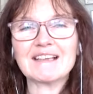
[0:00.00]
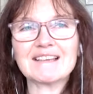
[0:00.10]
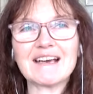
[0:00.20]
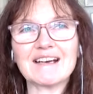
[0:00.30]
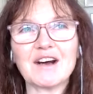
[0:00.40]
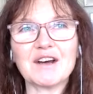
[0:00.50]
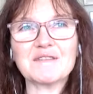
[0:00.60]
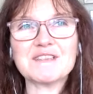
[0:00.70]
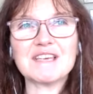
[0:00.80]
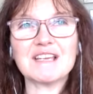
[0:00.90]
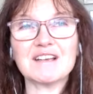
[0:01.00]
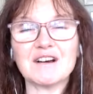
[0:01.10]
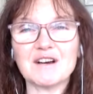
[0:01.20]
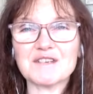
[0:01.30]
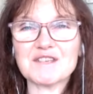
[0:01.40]
that I've seen
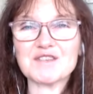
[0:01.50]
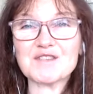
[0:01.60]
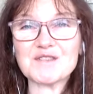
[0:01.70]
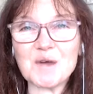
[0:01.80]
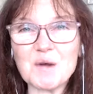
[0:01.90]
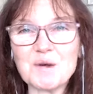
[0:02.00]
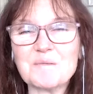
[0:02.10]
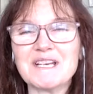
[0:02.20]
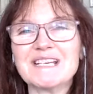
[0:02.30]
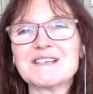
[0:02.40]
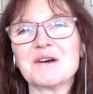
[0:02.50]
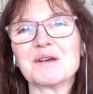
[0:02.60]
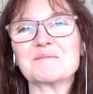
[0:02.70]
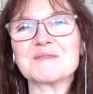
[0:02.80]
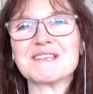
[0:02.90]
asked so many
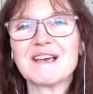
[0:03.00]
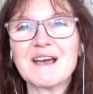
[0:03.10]
times.